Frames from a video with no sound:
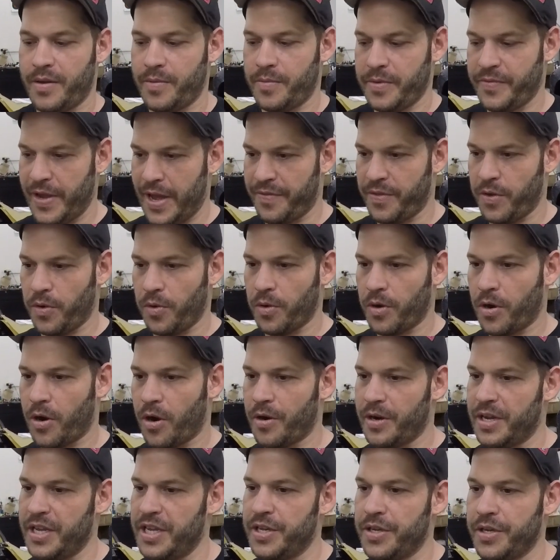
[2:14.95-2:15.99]
We've had the whole
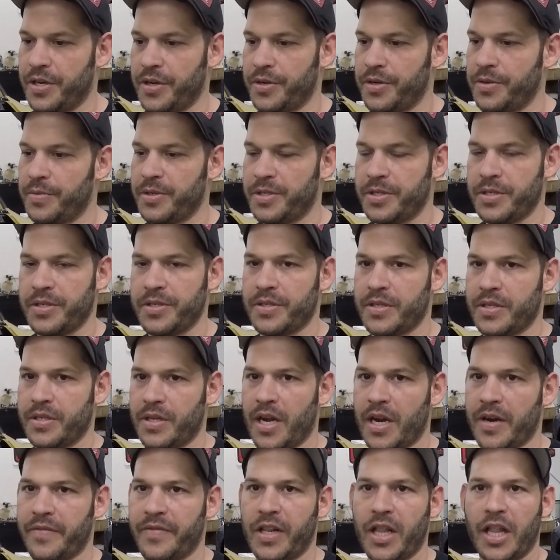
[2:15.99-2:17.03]
car E-coated, which is
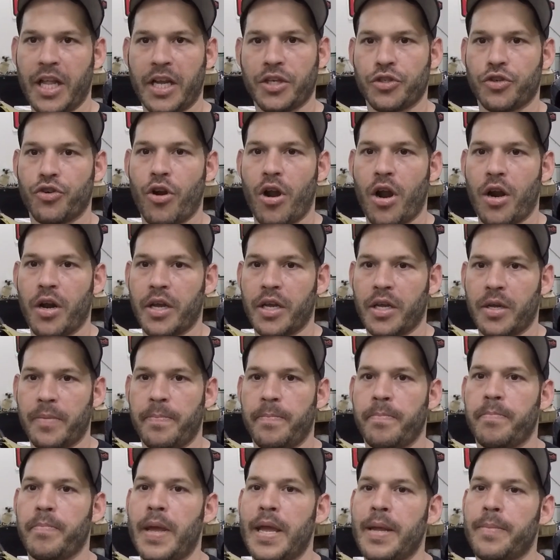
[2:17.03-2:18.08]
kind of an electronic
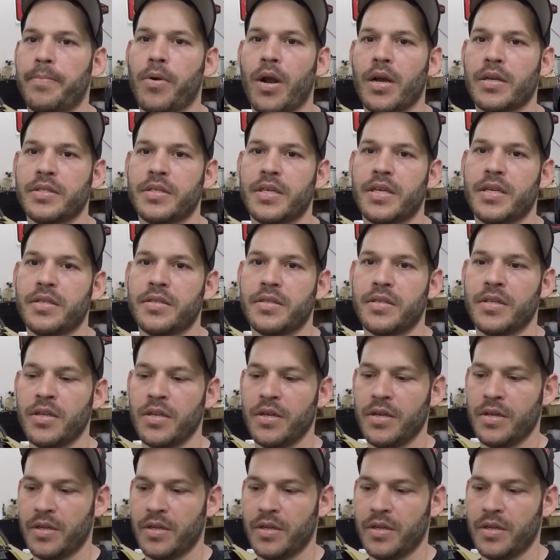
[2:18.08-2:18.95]
paint process.